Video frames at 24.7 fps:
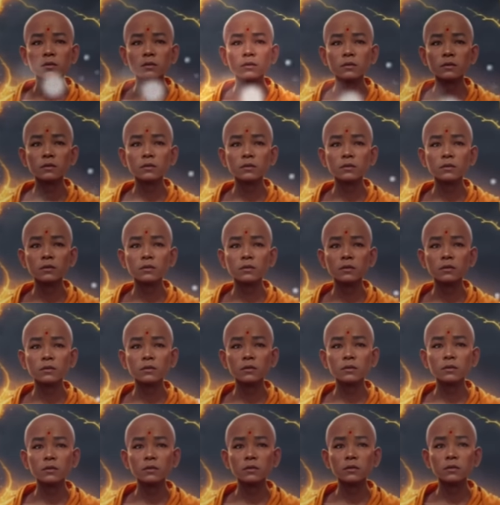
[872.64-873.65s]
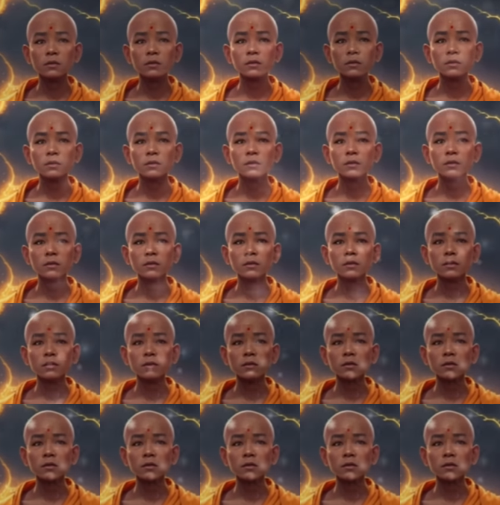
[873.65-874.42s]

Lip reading: Nobody speaks.